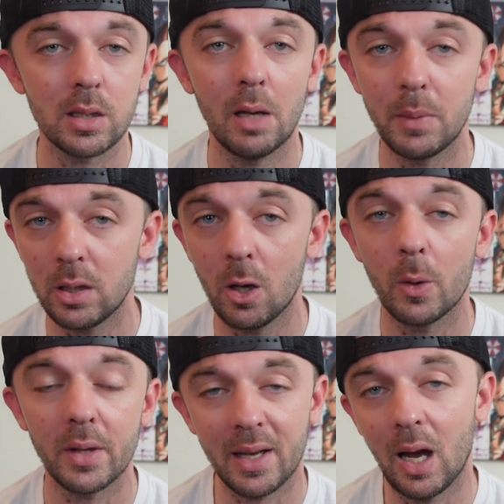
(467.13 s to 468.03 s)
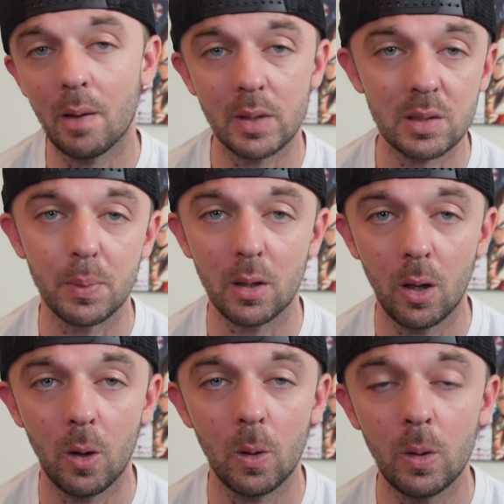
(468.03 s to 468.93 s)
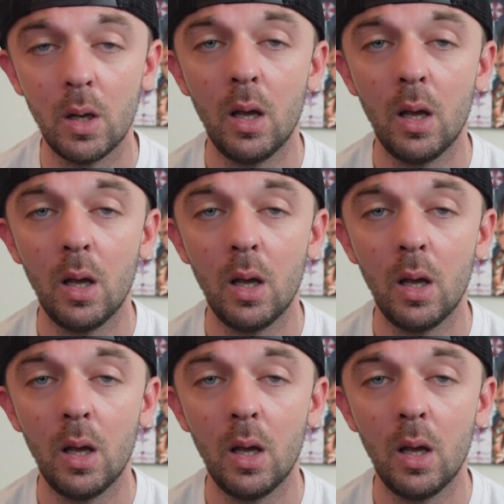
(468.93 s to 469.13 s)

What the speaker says: let me know in the comments below.